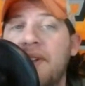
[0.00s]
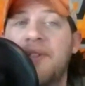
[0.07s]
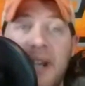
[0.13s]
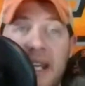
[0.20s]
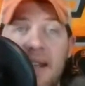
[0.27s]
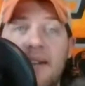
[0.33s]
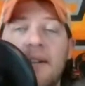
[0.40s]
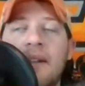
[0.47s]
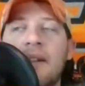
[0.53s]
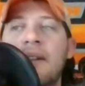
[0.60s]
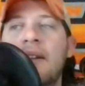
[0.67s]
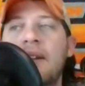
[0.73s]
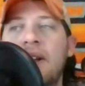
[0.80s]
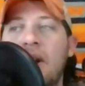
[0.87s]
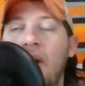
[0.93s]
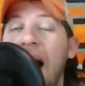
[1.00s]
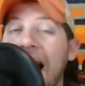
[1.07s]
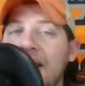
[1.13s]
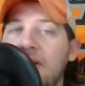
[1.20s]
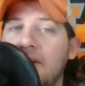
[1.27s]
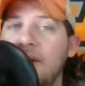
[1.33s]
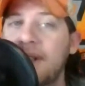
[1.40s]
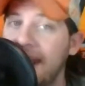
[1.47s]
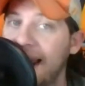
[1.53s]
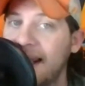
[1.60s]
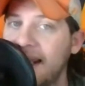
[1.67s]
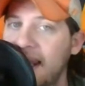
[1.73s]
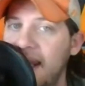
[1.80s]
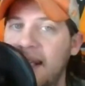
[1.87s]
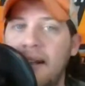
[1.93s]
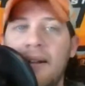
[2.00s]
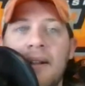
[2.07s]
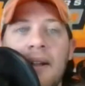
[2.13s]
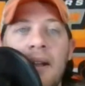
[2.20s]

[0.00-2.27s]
feet, has good technique.